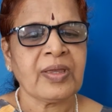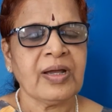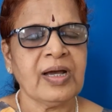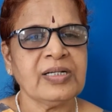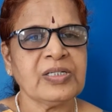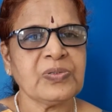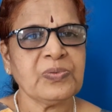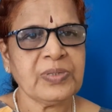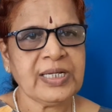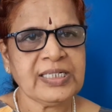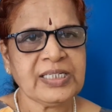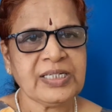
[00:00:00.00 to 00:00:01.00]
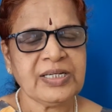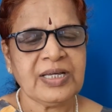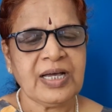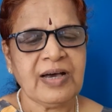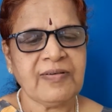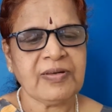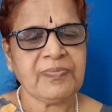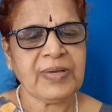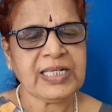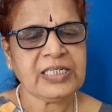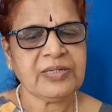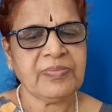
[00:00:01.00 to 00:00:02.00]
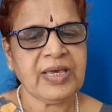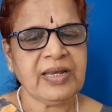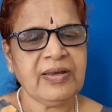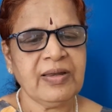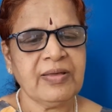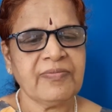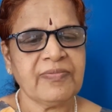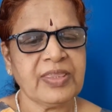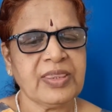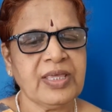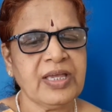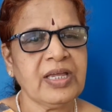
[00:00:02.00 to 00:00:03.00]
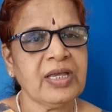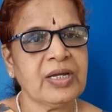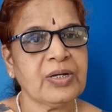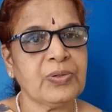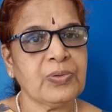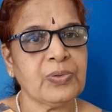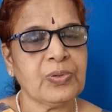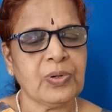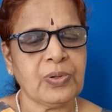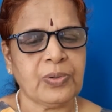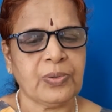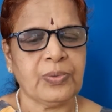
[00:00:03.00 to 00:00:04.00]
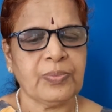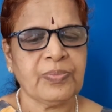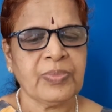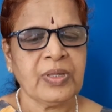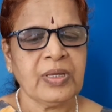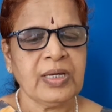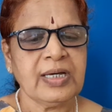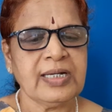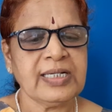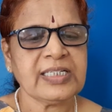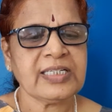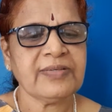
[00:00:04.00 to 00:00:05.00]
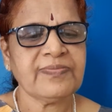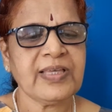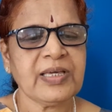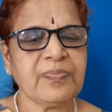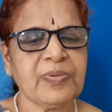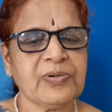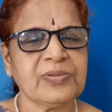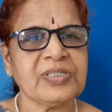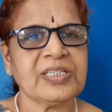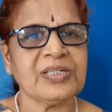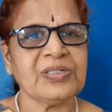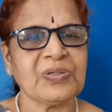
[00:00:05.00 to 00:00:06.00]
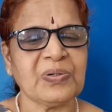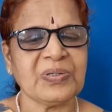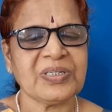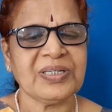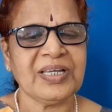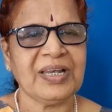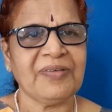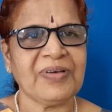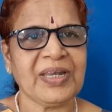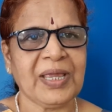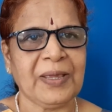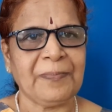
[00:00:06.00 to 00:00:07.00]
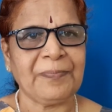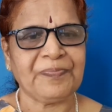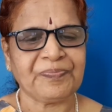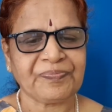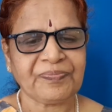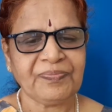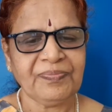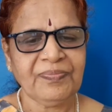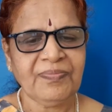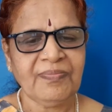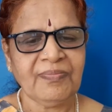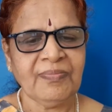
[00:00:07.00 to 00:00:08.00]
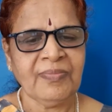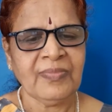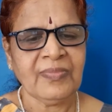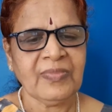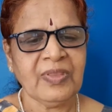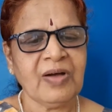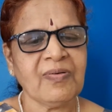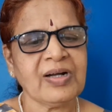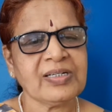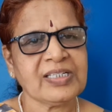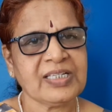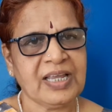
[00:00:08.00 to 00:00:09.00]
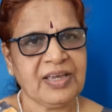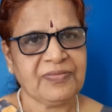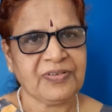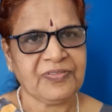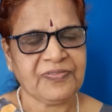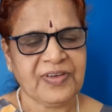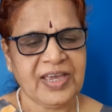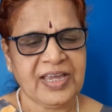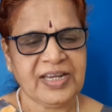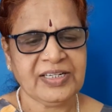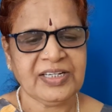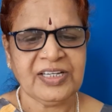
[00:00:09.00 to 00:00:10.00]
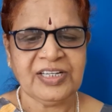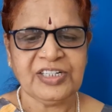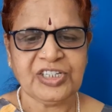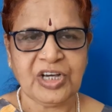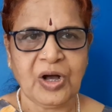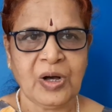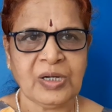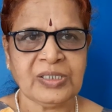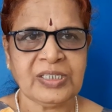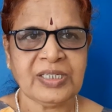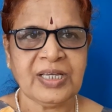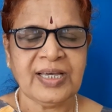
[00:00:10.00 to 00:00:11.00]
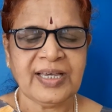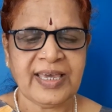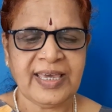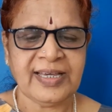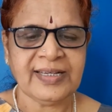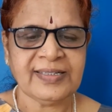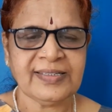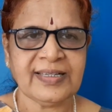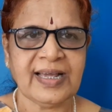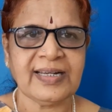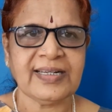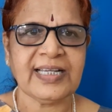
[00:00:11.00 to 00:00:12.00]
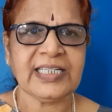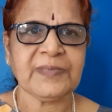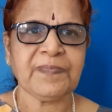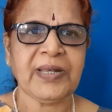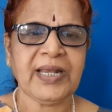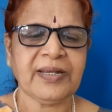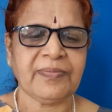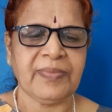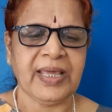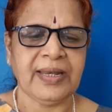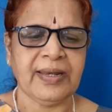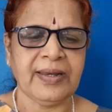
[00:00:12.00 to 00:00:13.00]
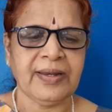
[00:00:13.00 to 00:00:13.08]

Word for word: And soonest our best men with thee do go, rest of their bones and souls delivery. Thou art slave to fate, chance, kings and desperate men